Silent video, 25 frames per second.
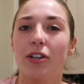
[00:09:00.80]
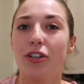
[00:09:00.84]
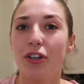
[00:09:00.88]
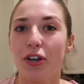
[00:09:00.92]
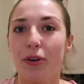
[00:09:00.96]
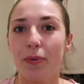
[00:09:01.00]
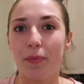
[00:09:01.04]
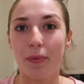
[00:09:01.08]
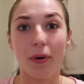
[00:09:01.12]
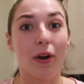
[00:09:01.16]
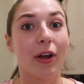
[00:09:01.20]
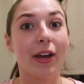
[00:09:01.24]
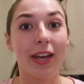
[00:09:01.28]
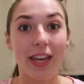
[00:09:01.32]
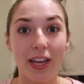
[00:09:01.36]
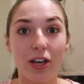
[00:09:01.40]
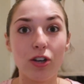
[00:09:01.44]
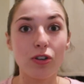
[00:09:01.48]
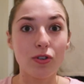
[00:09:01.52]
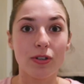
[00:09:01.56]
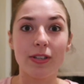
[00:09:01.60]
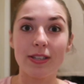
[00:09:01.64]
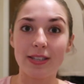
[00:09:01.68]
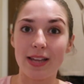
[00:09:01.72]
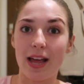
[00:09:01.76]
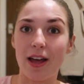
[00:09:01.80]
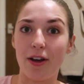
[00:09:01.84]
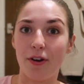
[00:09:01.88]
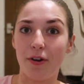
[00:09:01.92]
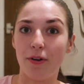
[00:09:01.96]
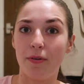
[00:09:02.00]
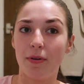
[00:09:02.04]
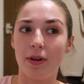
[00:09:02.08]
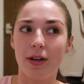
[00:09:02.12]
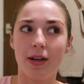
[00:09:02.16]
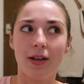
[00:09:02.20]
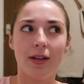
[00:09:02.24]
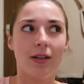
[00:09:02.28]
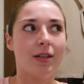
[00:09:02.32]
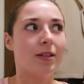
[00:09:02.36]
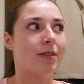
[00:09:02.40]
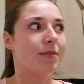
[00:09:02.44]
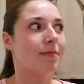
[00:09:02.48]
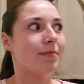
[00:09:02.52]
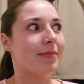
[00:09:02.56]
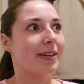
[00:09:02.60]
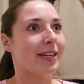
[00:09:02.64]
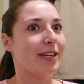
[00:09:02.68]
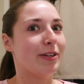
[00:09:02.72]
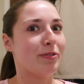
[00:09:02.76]
don't know, but like he couldn't settle.
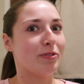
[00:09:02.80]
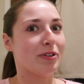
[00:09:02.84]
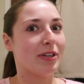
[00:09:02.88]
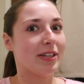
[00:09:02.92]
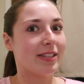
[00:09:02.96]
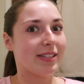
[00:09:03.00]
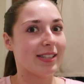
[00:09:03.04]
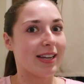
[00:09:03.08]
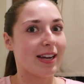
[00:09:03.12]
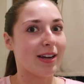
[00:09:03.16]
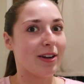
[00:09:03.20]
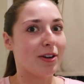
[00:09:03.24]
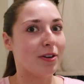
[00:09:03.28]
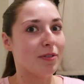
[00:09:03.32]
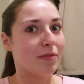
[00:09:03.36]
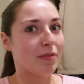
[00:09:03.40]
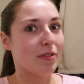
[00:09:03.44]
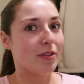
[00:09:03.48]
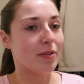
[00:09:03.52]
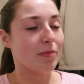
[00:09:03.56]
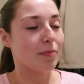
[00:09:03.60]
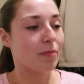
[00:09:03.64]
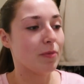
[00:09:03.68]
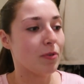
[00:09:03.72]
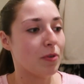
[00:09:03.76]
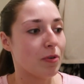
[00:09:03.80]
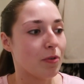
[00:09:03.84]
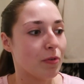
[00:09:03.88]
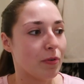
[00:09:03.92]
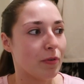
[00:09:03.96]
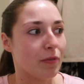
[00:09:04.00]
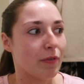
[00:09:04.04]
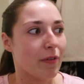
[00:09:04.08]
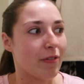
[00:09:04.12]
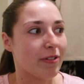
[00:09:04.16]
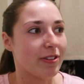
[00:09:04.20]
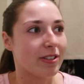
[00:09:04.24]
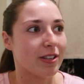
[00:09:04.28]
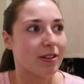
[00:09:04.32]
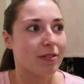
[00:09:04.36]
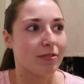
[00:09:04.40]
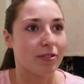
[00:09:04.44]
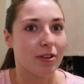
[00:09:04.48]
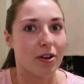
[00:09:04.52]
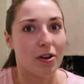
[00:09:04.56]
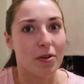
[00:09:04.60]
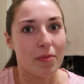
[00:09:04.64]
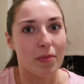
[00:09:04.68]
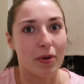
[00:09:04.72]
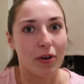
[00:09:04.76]
And he was like sat over the corner of us and I was
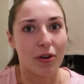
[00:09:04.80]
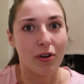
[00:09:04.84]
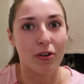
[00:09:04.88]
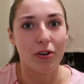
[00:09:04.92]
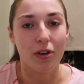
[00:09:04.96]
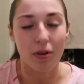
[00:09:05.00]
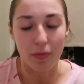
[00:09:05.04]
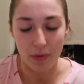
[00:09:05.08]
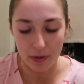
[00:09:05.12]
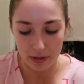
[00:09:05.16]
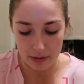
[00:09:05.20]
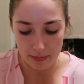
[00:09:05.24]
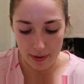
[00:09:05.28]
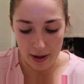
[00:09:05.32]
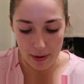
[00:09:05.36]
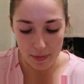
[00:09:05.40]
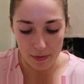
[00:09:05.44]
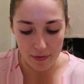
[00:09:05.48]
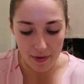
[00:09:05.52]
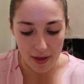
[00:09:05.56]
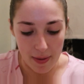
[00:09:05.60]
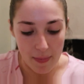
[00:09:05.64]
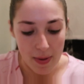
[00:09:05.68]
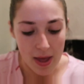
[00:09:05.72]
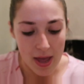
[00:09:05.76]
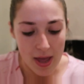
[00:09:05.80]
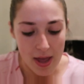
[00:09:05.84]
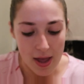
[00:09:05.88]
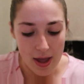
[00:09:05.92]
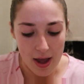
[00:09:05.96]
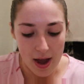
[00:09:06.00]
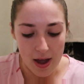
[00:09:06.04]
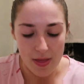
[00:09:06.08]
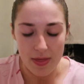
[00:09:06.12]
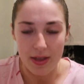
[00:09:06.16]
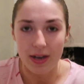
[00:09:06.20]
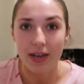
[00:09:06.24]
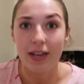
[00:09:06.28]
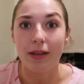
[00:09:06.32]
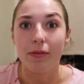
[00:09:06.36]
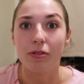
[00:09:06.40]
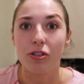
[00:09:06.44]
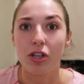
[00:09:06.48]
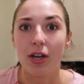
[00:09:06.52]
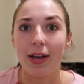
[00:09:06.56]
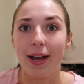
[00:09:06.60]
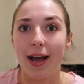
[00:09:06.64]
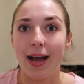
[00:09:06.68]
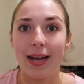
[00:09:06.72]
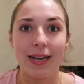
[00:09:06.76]
like, oh my God, like what's the matter with him? And then he was
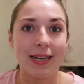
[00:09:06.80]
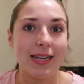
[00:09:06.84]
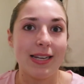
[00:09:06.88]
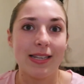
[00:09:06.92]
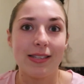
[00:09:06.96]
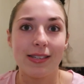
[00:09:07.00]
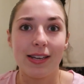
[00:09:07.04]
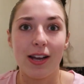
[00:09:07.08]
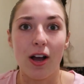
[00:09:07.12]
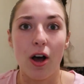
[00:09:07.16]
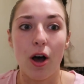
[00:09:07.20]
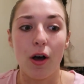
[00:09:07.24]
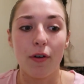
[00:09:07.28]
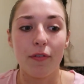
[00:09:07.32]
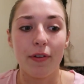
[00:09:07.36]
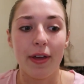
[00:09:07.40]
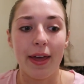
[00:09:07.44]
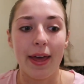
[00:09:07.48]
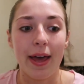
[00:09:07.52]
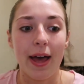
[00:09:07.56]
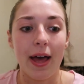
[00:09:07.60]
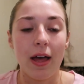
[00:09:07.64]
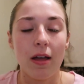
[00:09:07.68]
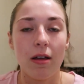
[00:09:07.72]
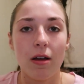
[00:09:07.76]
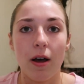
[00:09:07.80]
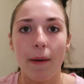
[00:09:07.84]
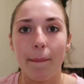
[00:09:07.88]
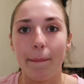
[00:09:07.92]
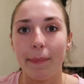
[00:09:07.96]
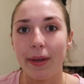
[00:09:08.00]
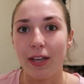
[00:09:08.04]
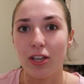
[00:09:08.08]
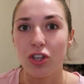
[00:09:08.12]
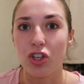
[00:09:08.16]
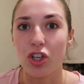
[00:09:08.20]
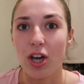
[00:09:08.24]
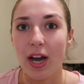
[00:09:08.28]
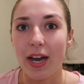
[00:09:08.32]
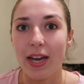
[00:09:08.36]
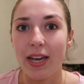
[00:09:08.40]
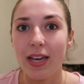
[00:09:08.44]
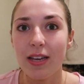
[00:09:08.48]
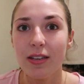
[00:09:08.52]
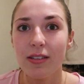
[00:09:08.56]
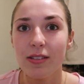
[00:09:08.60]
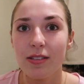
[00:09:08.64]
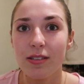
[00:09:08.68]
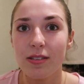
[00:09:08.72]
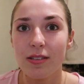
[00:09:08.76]
like, I need to get off here. I'm being
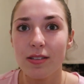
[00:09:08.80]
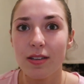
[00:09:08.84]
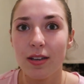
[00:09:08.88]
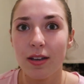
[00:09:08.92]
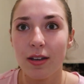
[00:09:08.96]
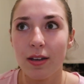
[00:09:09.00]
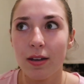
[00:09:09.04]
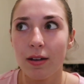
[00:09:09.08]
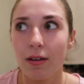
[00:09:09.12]
chased.